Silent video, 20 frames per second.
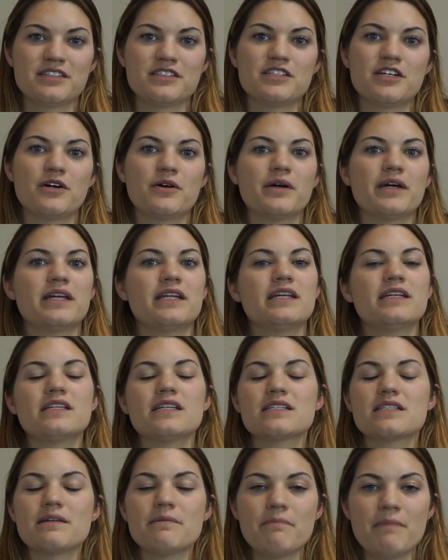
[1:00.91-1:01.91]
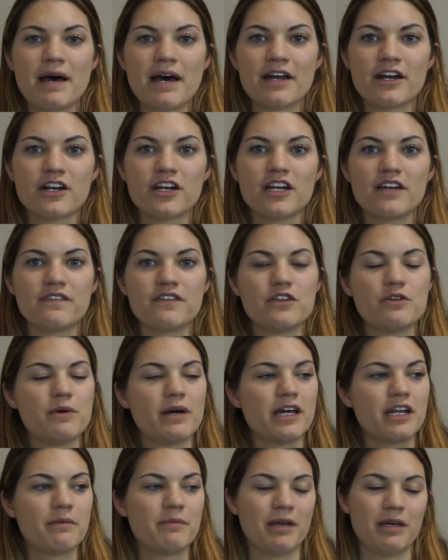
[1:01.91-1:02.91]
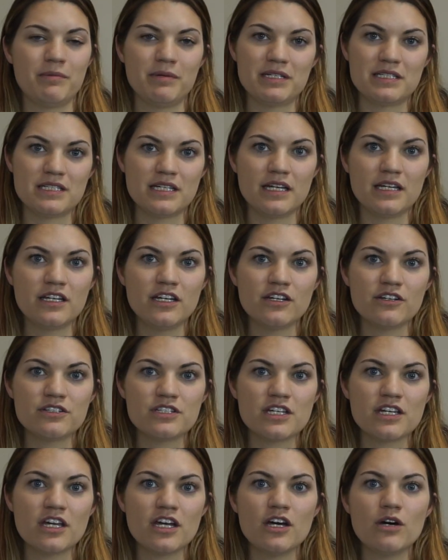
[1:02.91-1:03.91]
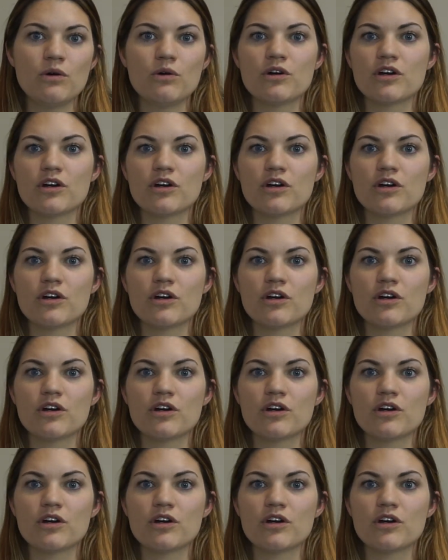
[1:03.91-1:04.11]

And it doesn't matter if you had a baby 10 years ago